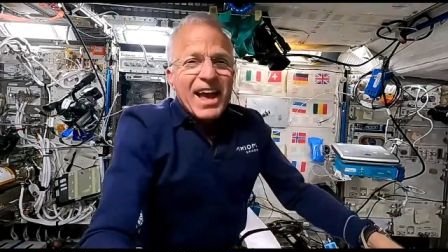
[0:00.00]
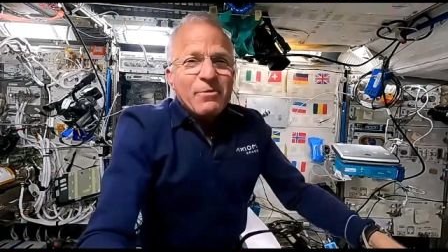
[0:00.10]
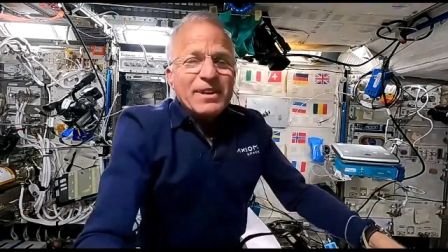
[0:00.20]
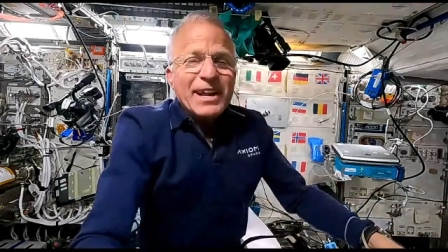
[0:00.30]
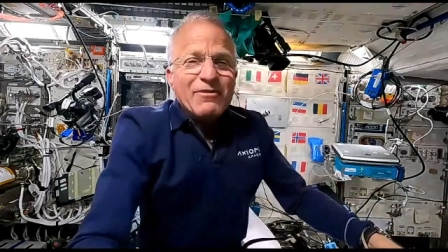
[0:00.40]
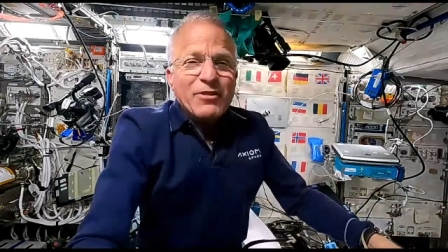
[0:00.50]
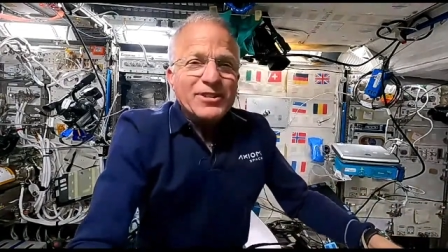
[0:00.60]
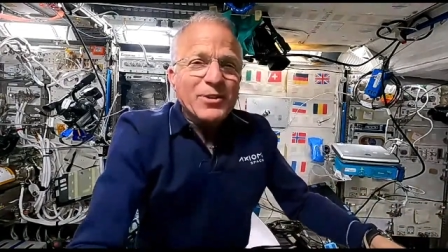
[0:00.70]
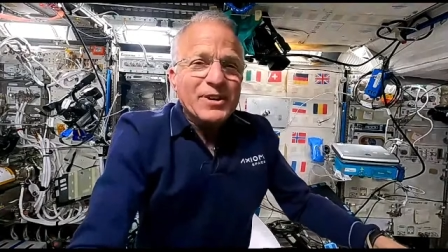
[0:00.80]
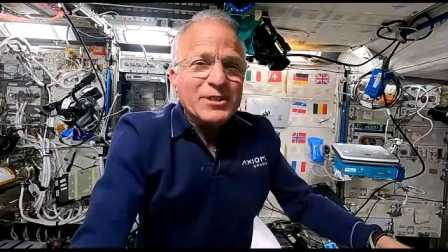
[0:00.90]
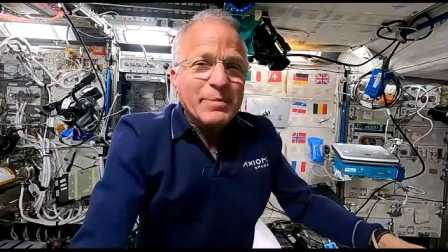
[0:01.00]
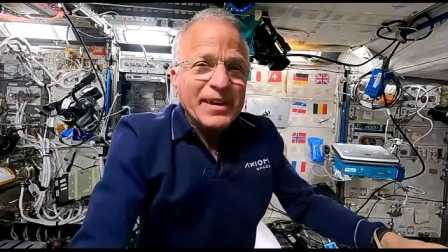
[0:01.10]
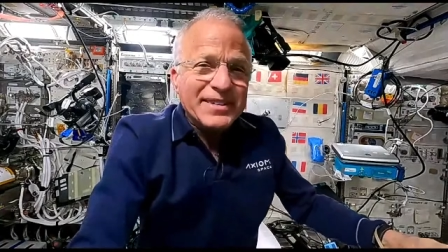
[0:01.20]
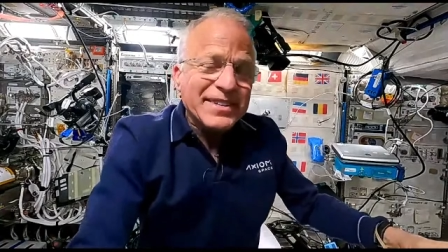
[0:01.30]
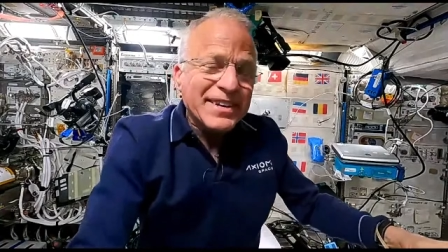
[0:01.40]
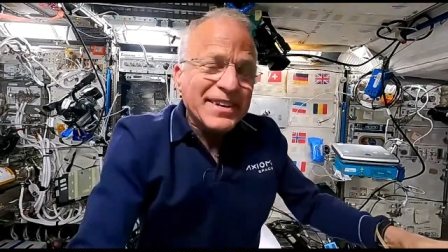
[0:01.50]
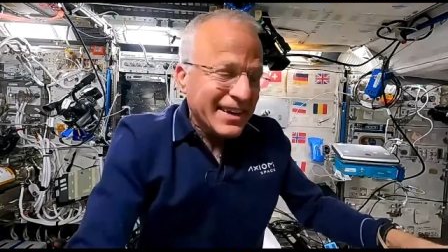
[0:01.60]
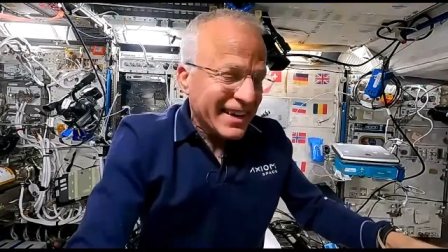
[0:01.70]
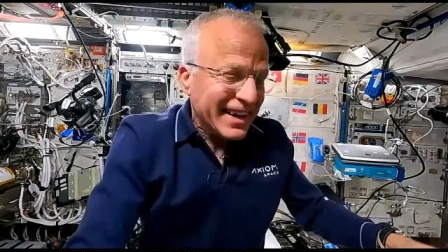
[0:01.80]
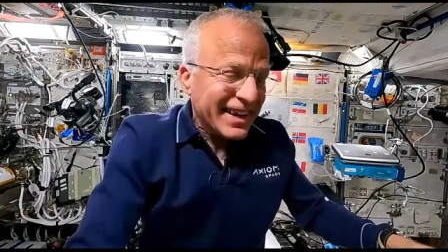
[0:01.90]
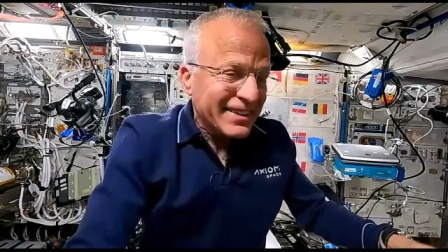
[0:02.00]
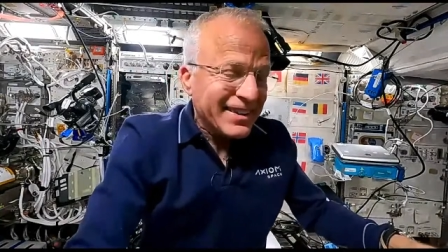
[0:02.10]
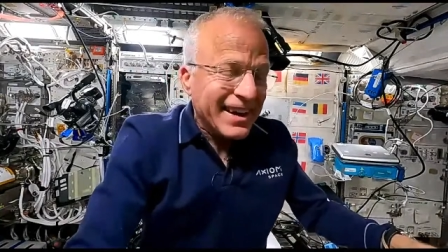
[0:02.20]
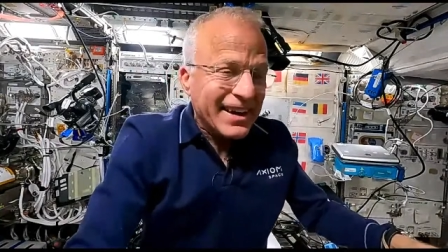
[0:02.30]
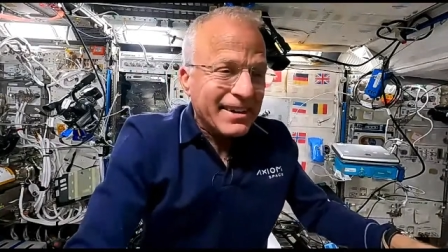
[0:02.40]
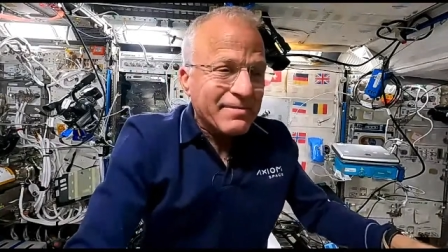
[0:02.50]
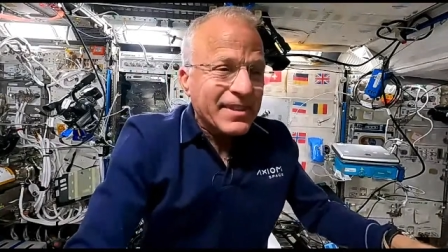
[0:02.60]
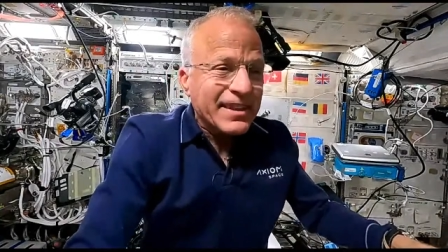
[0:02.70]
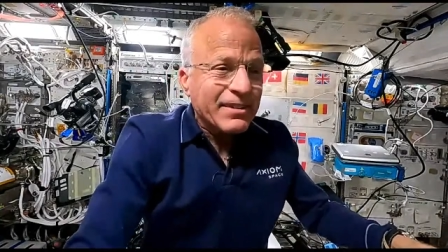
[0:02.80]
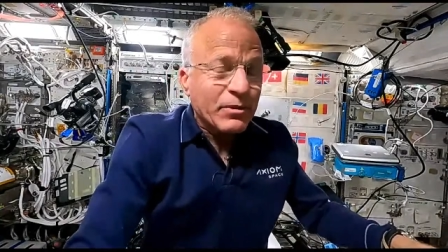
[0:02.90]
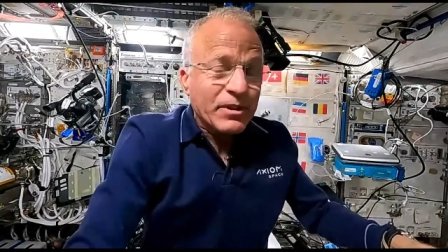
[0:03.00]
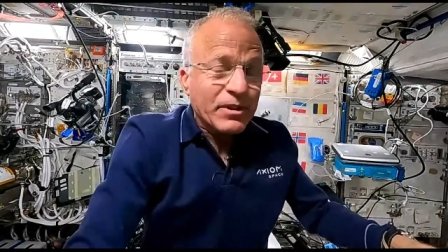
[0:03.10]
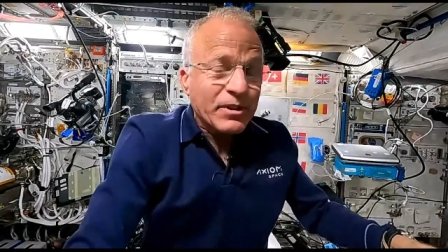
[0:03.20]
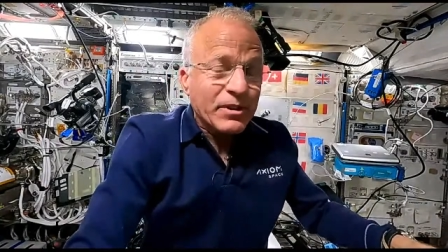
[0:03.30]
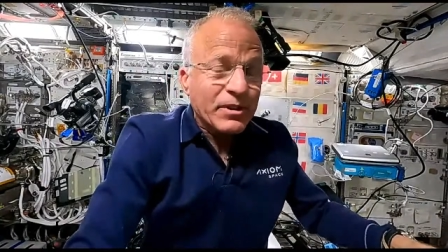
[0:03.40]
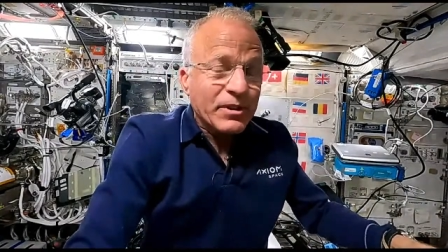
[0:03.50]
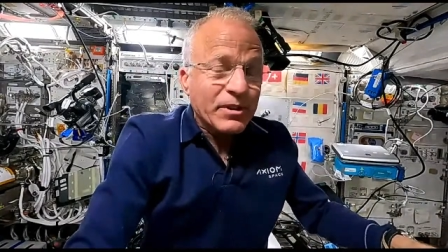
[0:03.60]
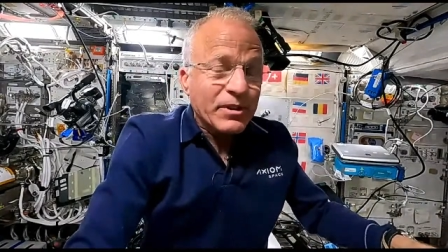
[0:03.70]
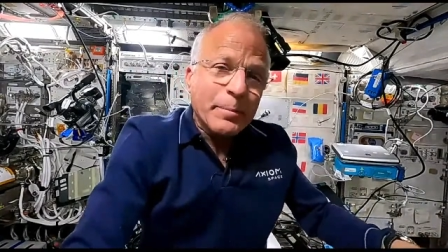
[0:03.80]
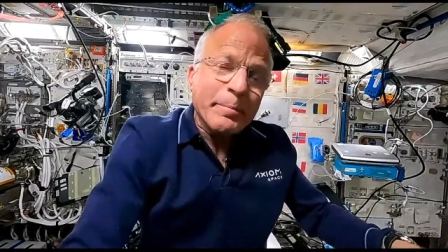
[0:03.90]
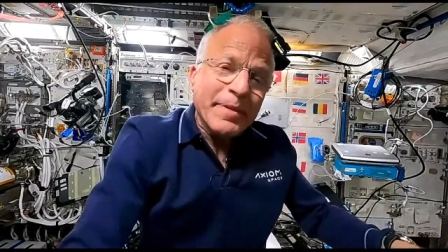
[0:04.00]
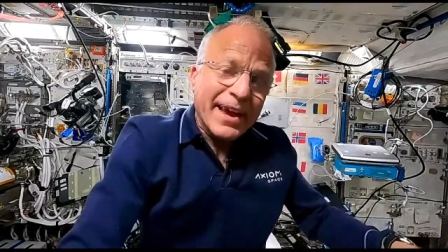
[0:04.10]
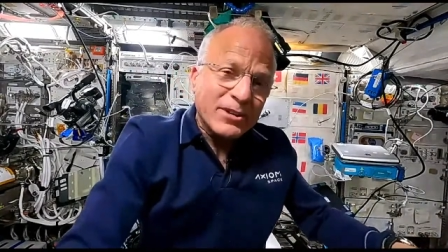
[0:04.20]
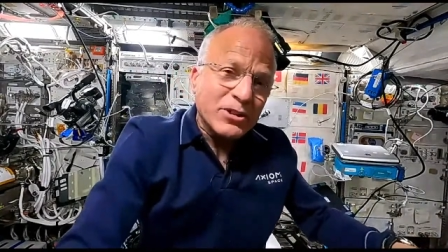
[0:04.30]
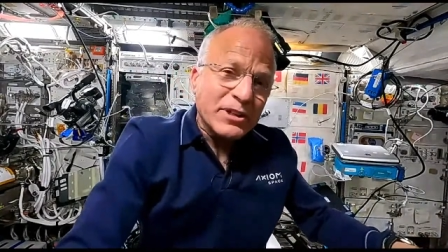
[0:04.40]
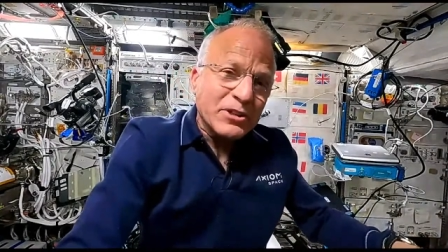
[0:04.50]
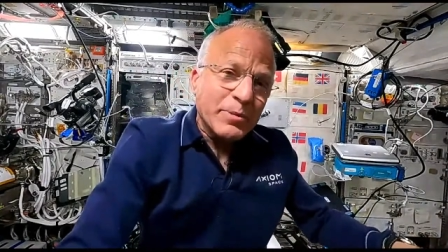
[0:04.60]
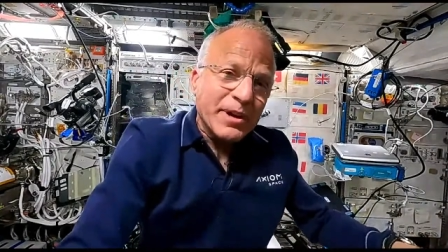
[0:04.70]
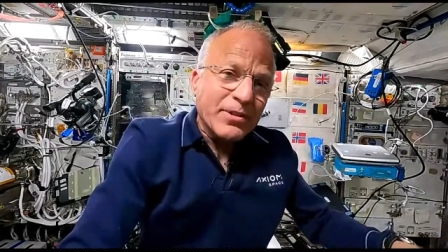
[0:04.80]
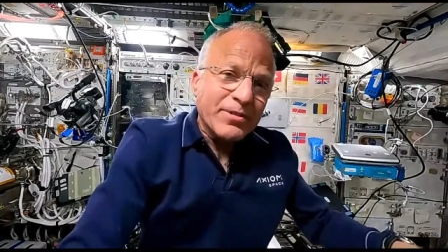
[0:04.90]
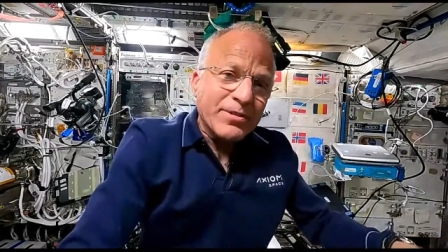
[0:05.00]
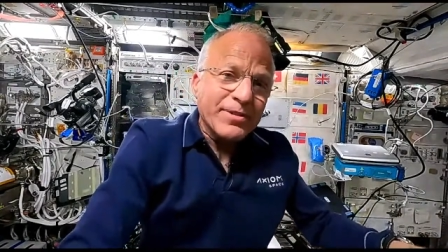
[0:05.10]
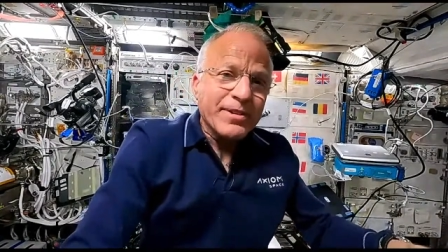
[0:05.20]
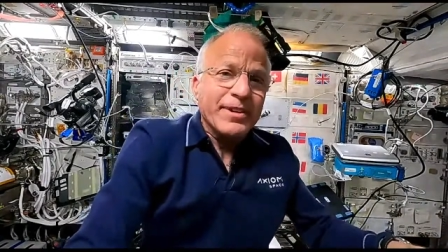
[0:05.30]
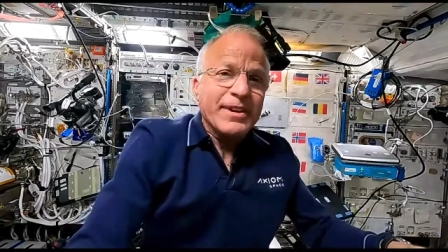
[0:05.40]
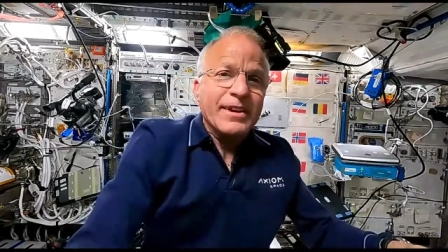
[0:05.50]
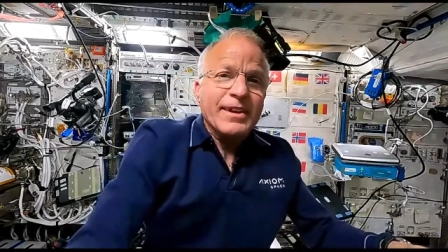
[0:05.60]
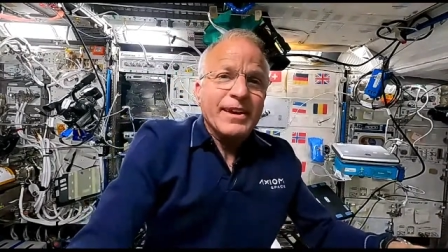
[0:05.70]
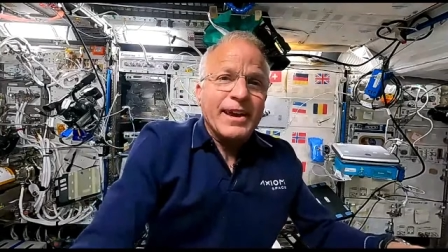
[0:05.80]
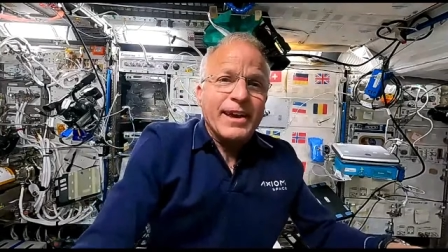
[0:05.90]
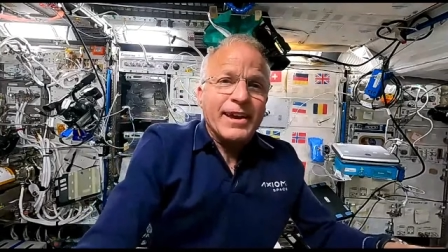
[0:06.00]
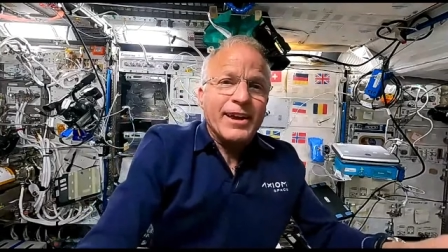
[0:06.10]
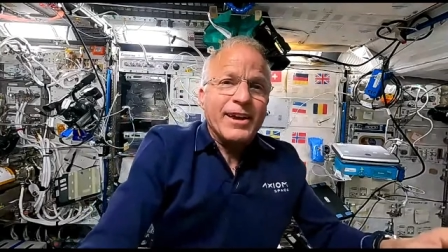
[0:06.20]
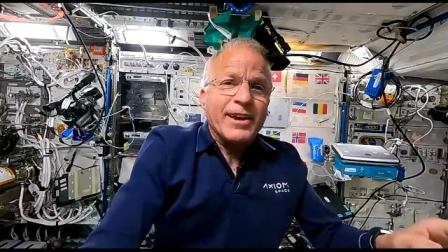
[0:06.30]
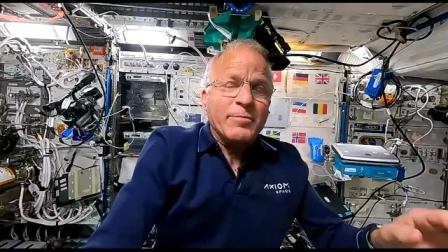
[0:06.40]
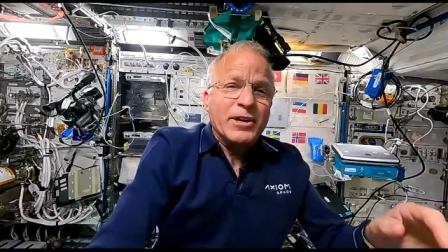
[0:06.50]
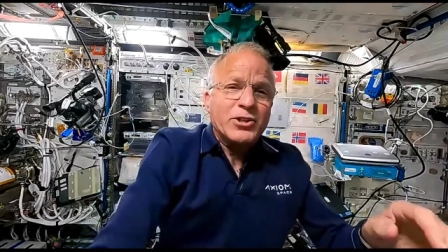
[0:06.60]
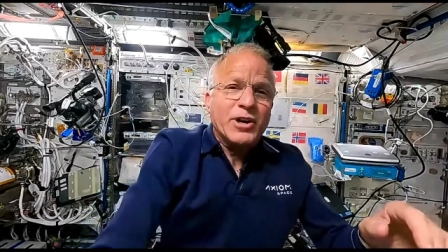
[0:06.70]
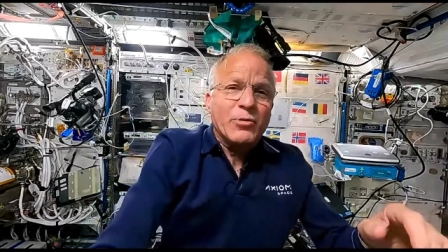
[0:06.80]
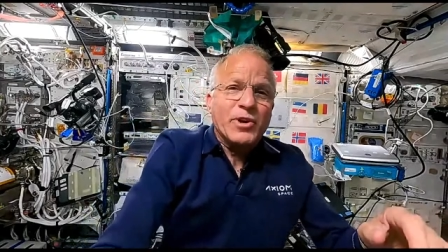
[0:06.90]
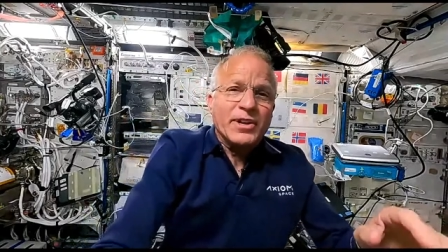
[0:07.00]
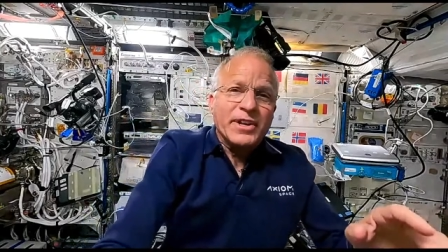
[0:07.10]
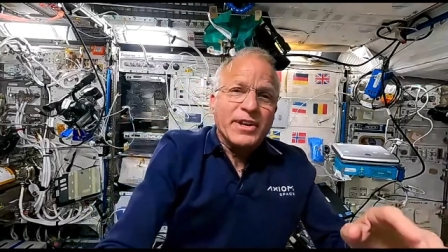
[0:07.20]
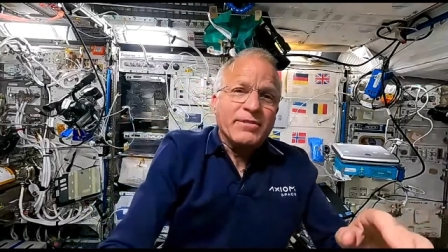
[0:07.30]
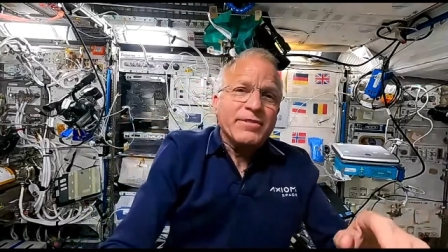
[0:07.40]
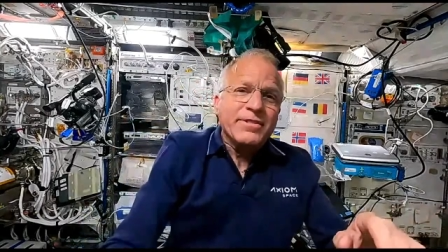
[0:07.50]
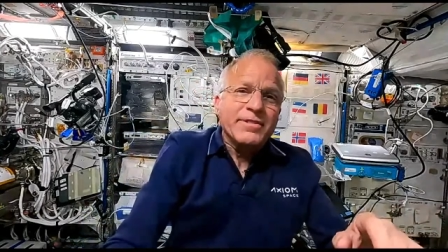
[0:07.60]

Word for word: When did I first go into space? Um, well, this is my first trip, actually, to space. And I'm not sure I want to leave.